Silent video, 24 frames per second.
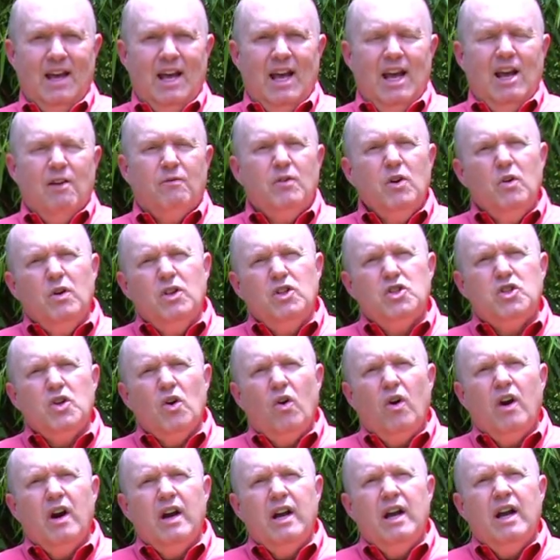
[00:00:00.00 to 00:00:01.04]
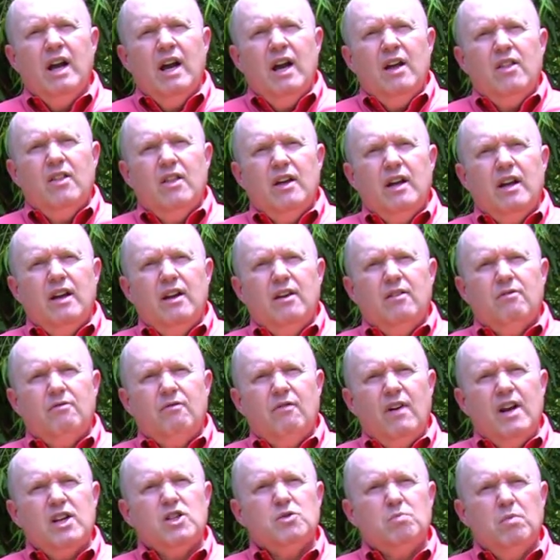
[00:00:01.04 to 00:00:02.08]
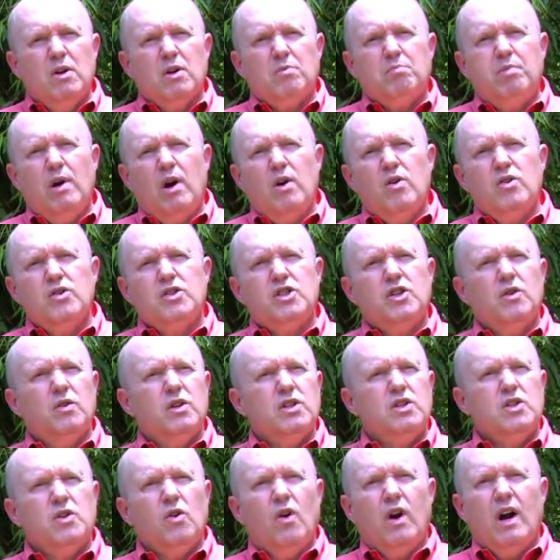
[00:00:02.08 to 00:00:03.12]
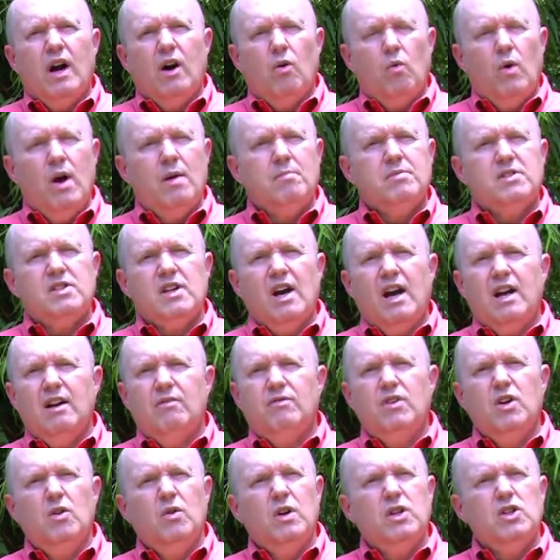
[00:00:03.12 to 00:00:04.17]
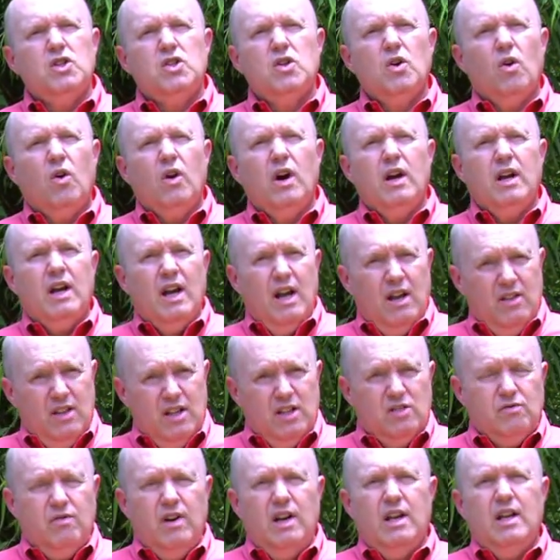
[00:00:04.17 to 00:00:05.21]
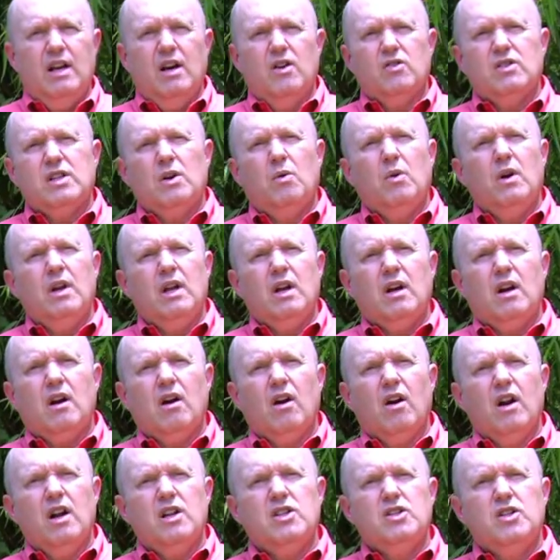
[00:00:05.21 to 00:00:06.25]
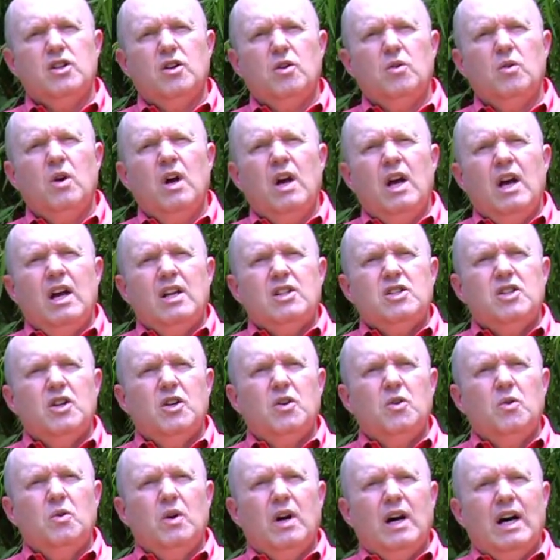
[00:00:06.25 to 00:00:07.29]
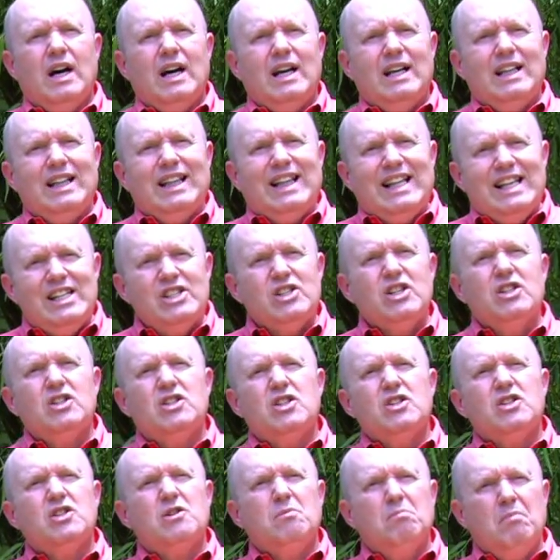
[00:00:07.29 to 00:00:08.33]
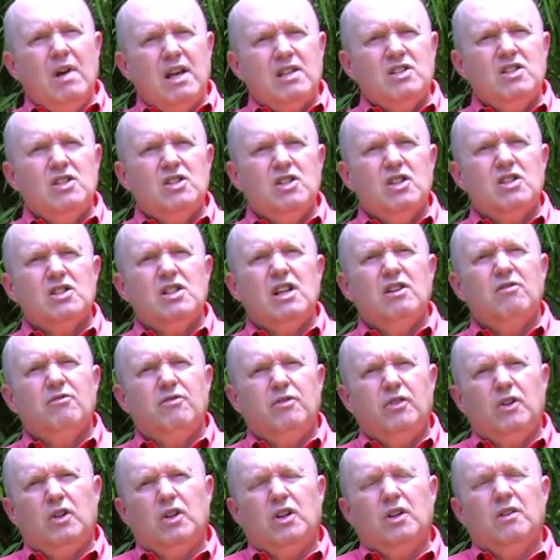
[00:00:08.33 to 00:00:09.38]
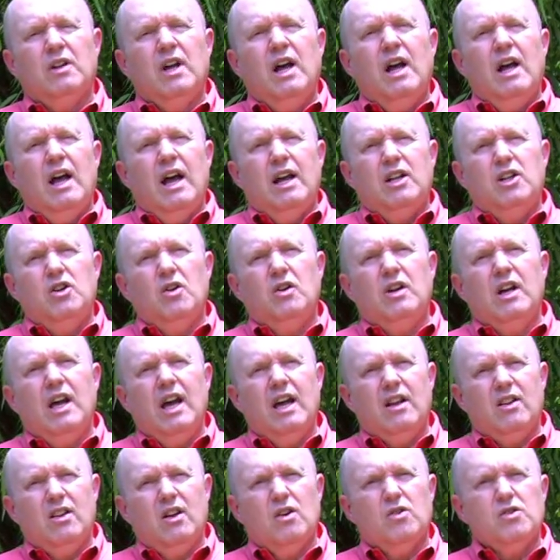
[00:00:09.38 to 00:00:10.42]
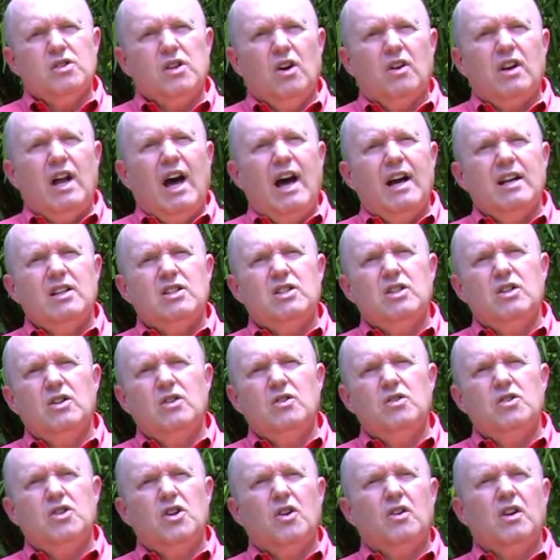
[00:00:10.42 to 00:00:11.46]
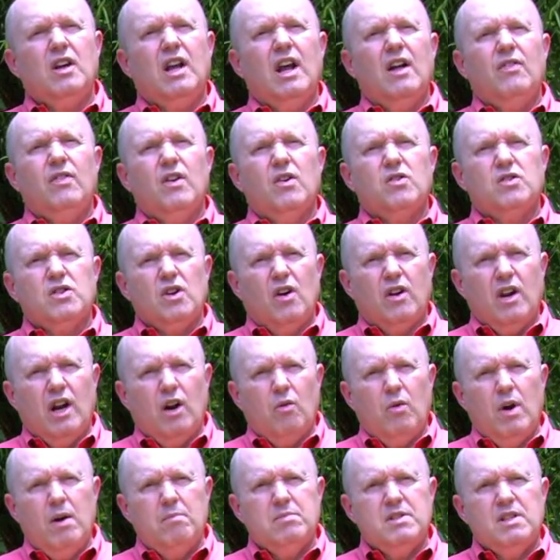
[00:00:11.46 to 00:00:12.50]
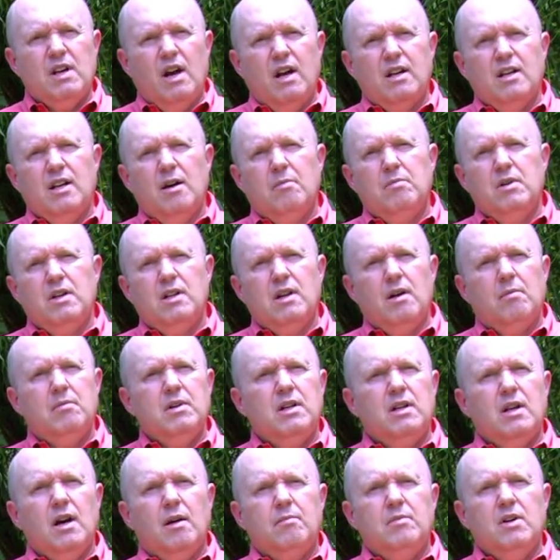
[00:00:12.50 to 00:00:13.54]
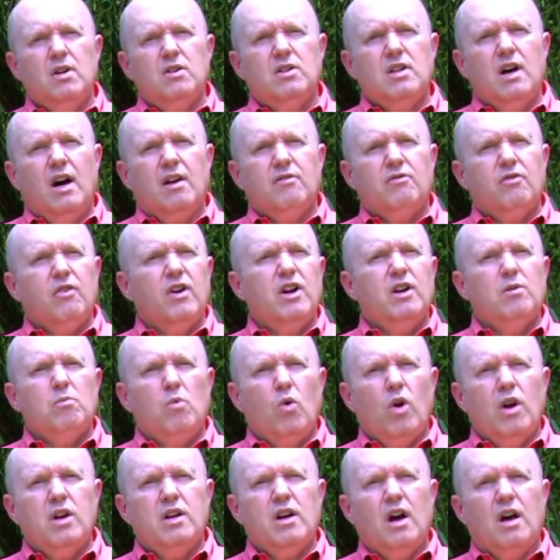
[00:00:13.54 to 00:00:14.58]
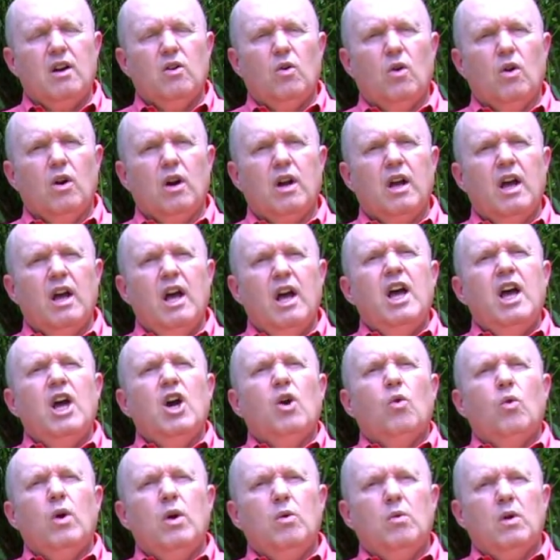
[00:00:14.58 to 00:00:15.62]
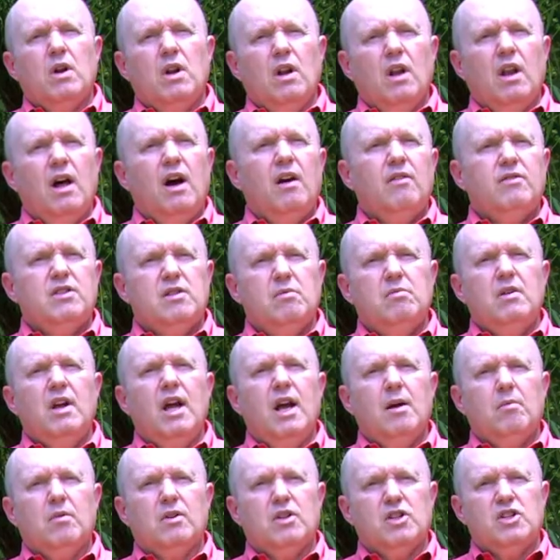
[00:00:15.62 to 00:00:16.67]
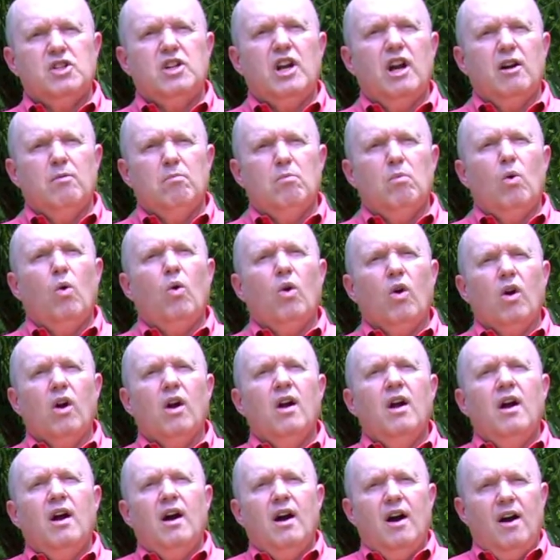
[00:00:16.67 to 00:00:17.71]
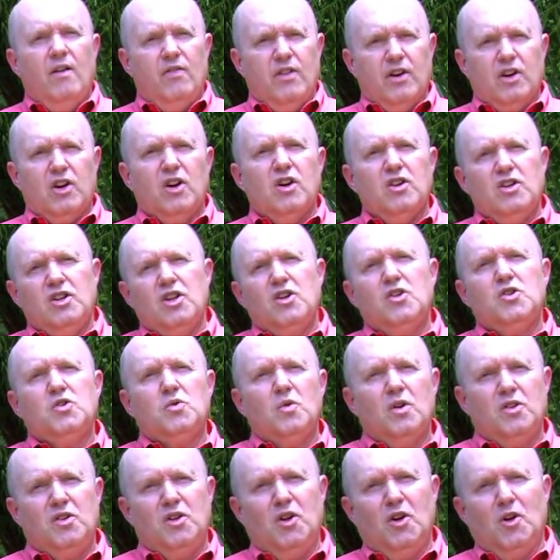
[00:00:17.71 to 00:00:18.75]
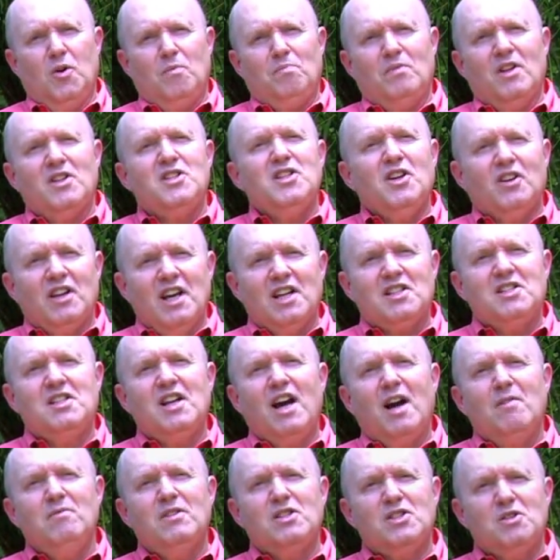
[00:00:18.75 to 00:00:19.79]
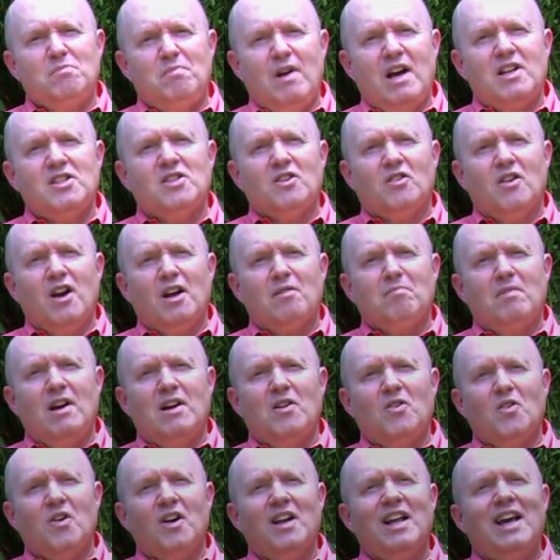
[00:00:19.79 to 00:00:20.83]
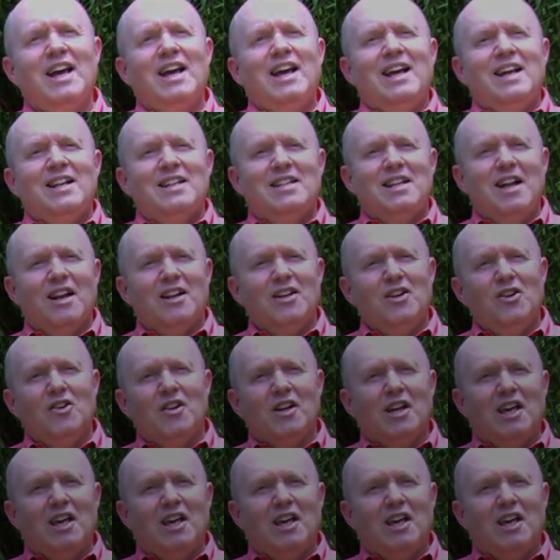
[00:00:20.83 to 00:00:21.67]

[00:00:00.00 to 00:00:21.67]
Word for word: If you enjoy the Facebook posts, you enjoy our website, if you enjoy these videos, I want to encourage you to uh, listen to some messages in full. And you can get those on iTunes, you can get those on our website, www.freedomword.org. We would love to be able to share more of the good news with you. Until next time, this is Pastor Greg Mayhorn telling you.